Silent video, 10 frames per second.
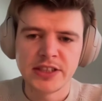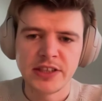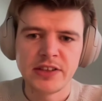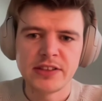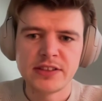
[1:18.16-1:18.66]

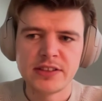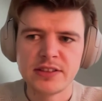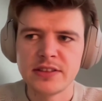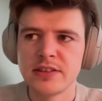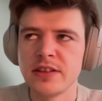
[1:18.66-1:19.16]
standard
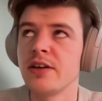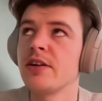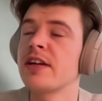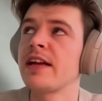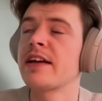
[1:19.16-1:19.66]

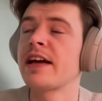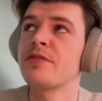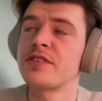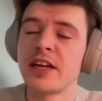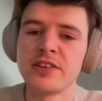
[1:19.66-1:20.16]
kind
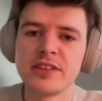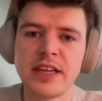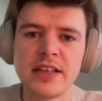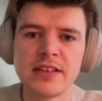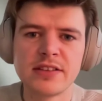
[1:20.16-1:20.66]
of
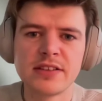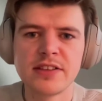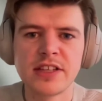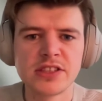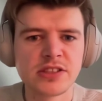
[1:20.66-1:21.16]

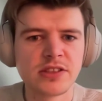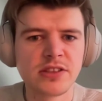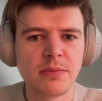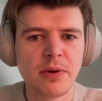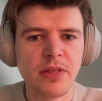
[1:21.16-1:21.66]

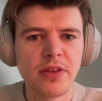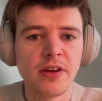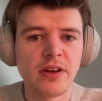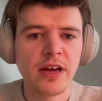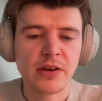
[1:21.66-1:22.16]
standardization about
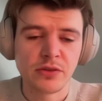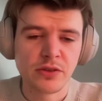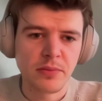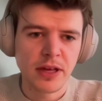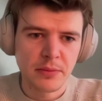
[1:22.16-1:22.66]
the
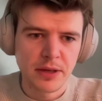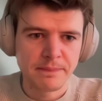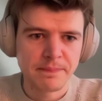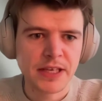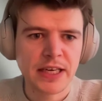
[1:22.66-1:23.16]
algorithm
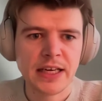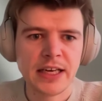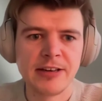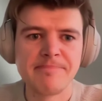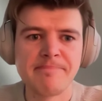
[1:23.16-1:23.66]
naming
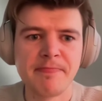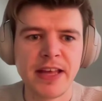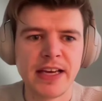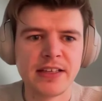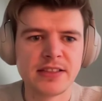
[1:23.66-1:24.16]

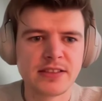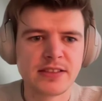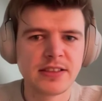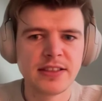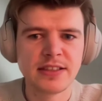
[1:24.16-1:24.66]
that
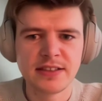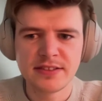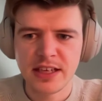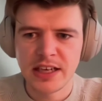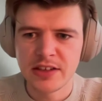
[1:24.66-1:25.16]

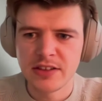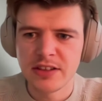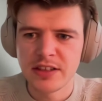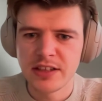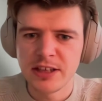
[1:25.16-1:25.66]
is
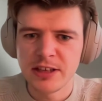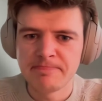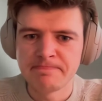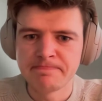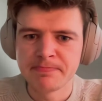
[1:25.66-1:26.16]

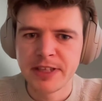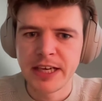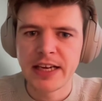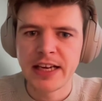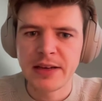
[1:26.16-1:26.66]
currently
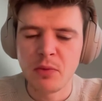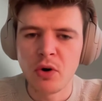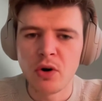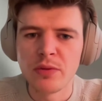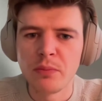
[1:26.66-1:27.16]
getting
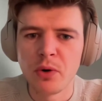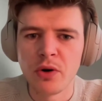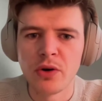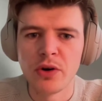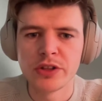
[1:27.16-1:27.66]
more and
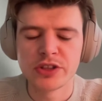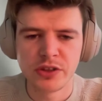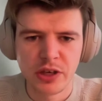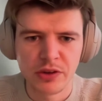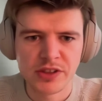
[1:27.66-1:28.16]
more urgent
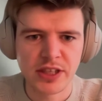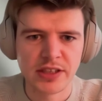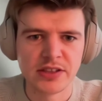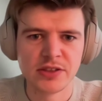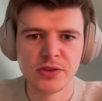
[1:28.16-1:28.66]
on our
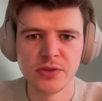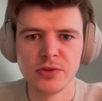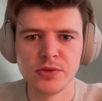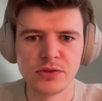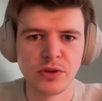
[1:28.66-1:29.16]
side
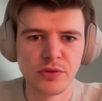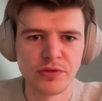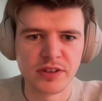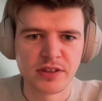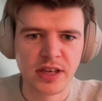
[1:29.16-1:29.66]
to solve
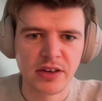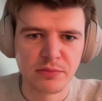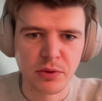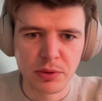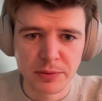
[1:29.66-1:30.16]
this kind
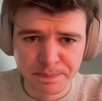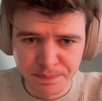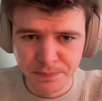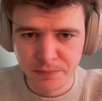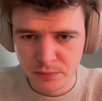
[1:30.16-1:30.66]
of problem.
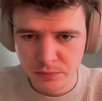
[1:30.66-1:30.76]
